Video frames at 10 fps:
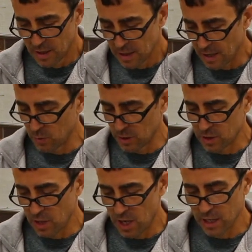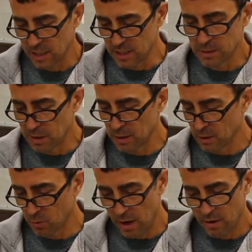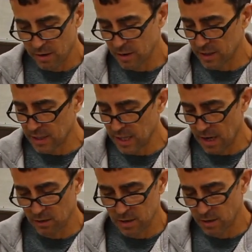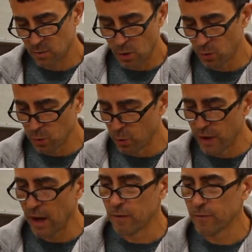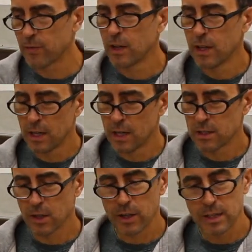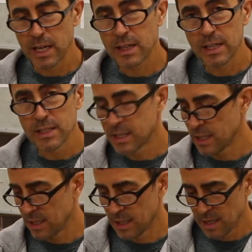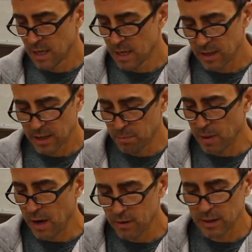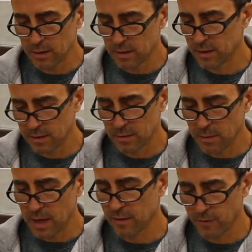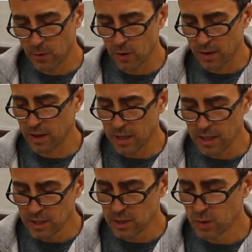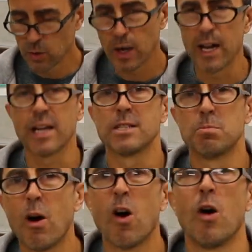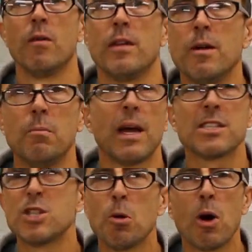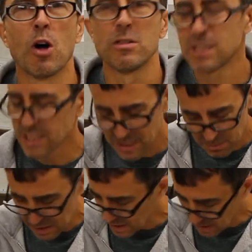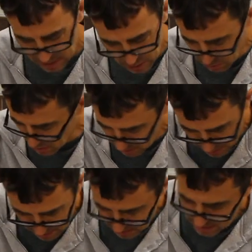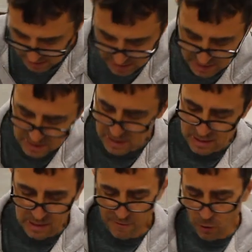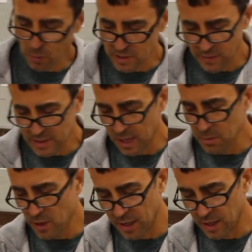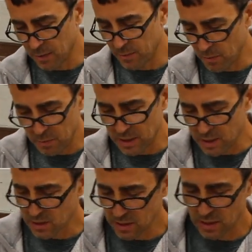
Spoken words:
that will clog and needs to be routed and cleaned out, rooted out. So you're going to take this, you're going to pound it back and forth into a nice ball. Make a snowball, just like you're making a snowball. It deforms every time you hit it, but